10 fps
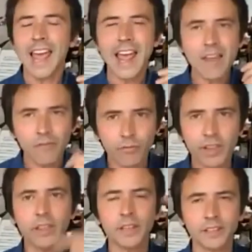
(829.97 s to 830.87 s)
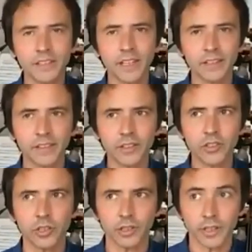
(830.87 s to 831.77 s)
Everything is in
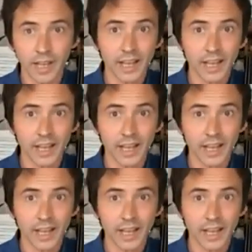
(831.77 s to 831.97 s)
ascending.